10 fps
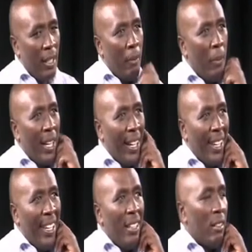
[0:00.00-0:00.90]
But
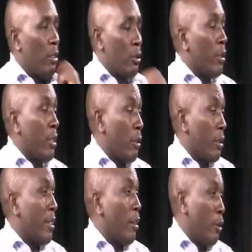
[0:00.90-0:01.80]
again, also it goes
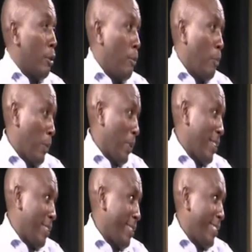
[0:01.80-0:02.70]
down to
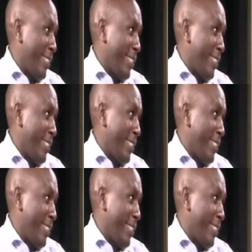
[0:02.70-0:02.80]
preparation.